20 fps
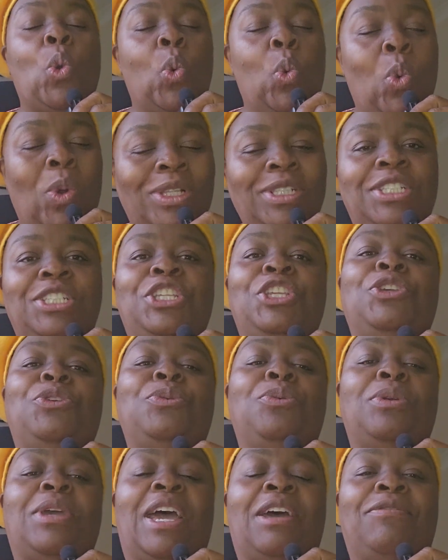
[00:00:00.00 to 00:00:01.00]
Once
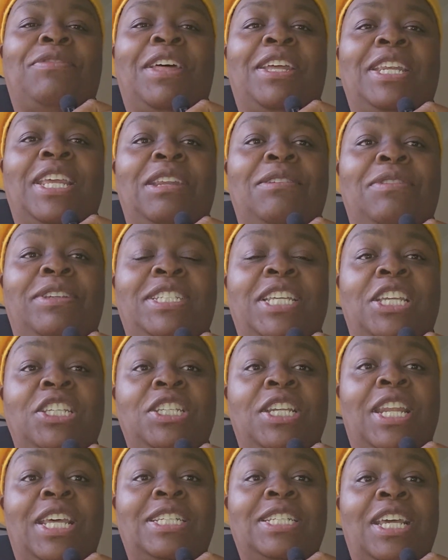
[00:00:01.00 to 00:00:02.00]
you have that
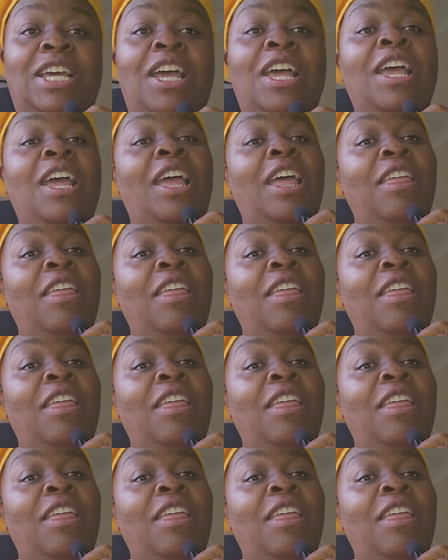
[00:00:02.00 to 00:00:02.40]
invitation letter,